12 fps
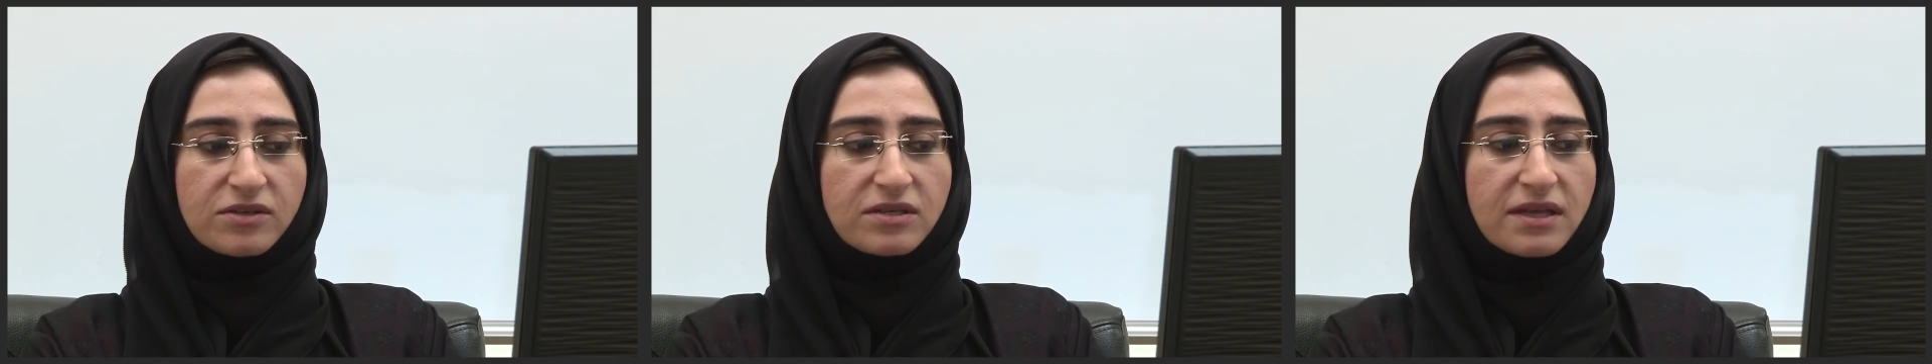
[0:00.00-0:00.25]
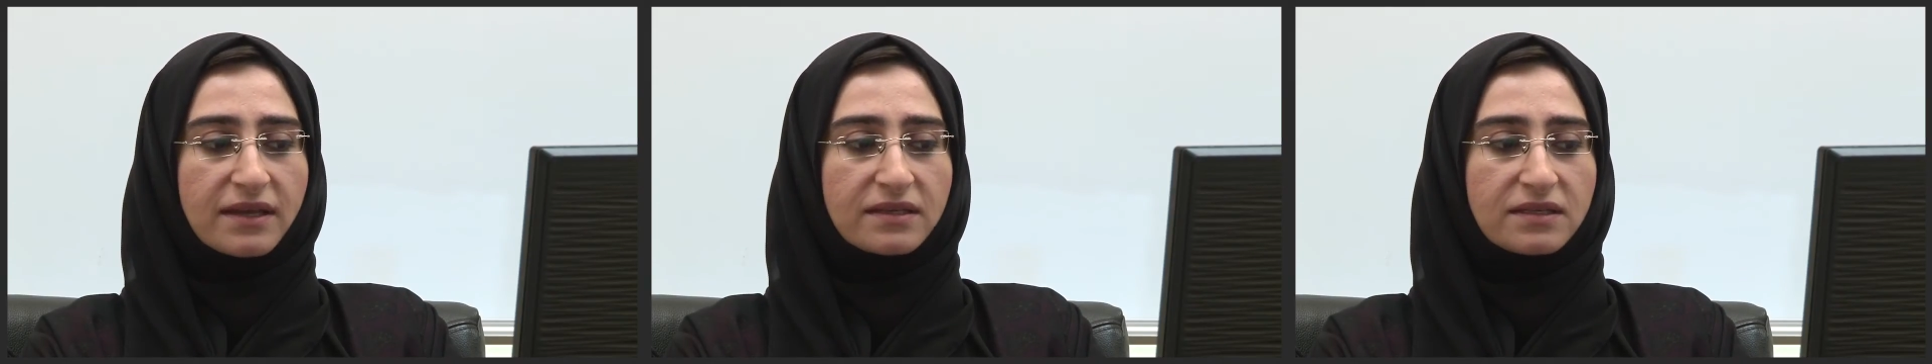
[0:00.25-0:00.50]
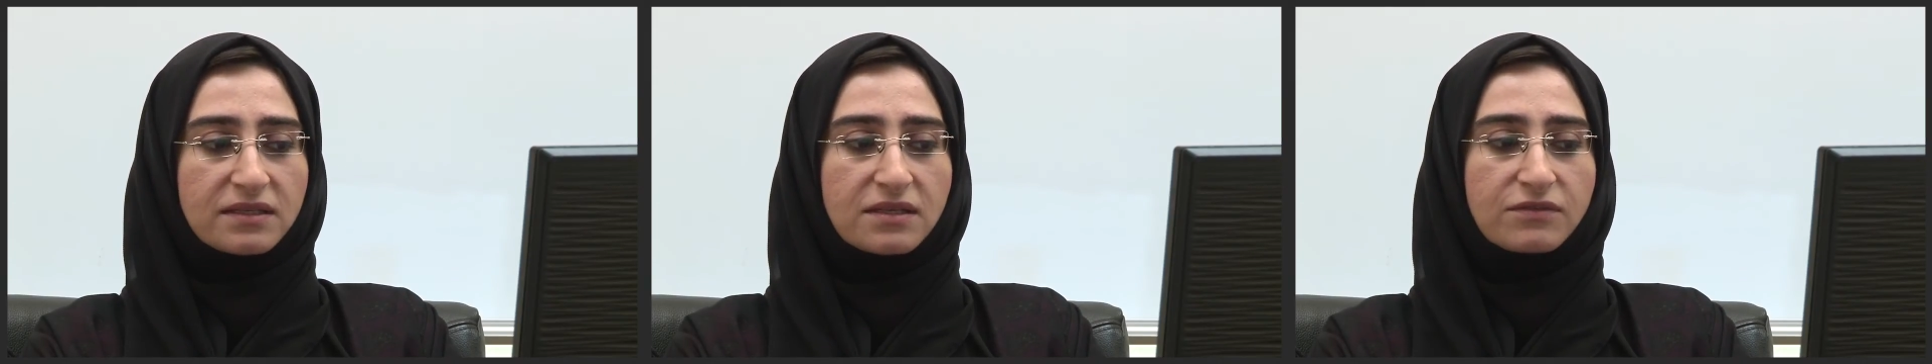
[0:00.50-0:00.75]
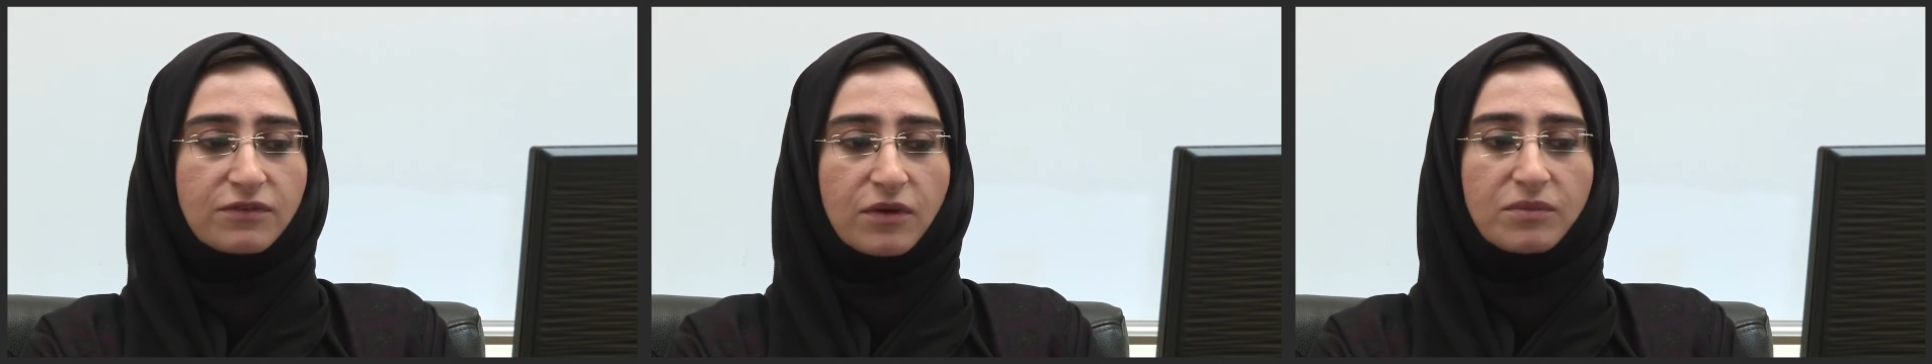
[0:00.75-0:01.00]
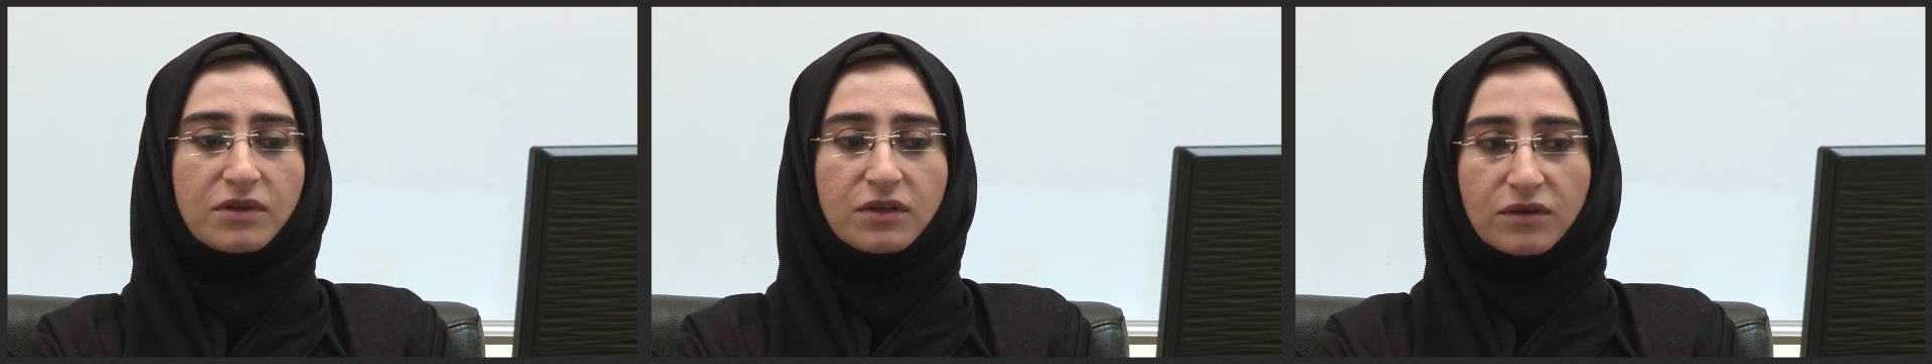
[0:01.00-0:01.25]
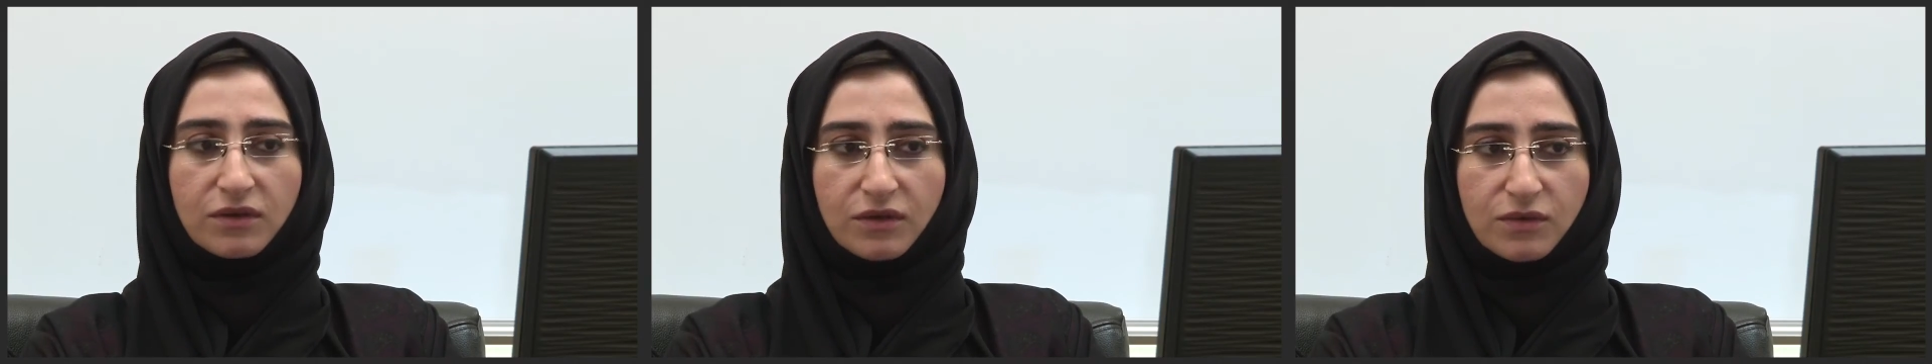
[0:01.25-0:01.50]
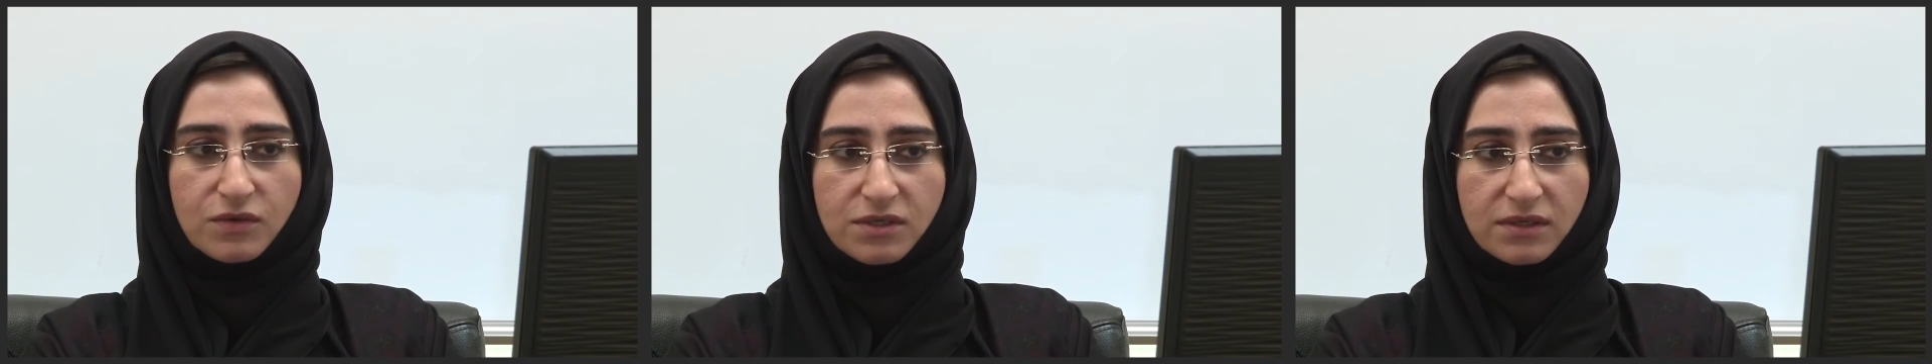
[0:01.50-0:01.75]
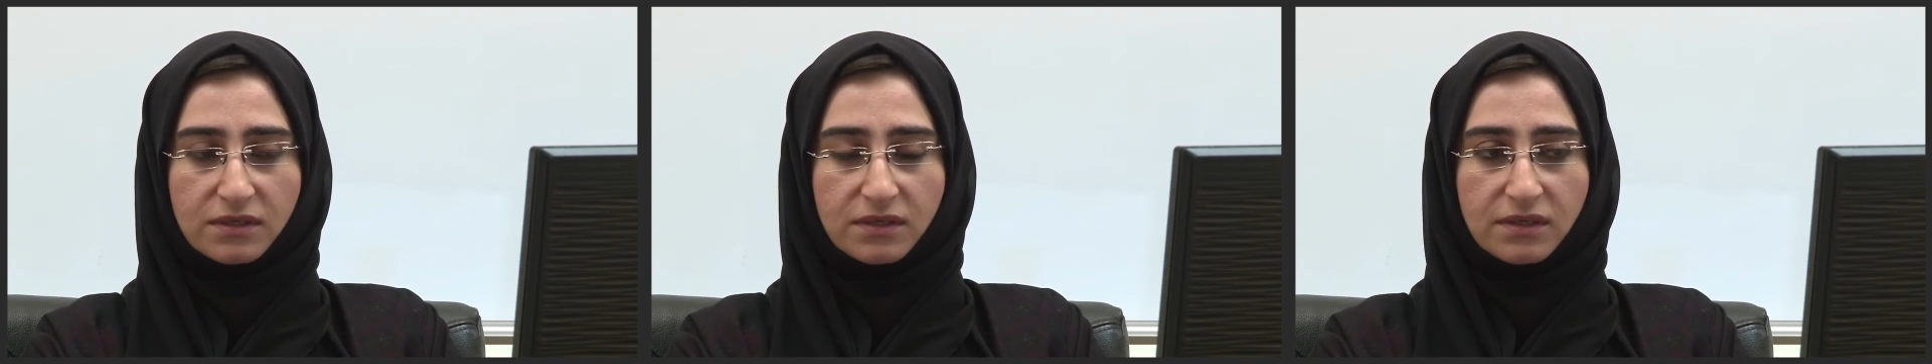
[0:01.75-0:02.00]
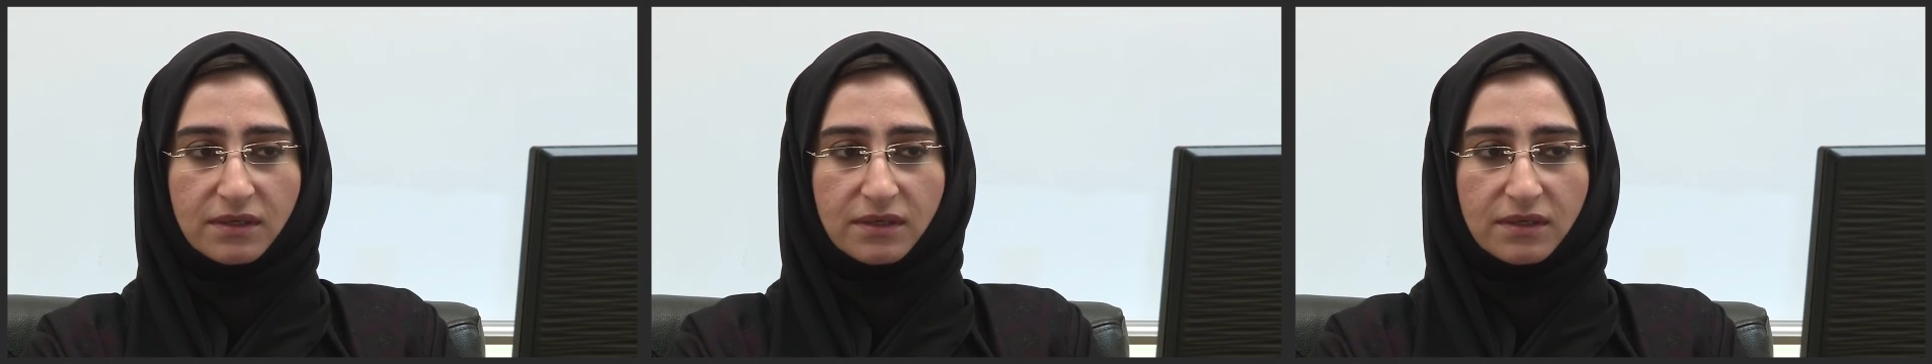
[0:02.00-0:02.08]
you can get it from the conclusion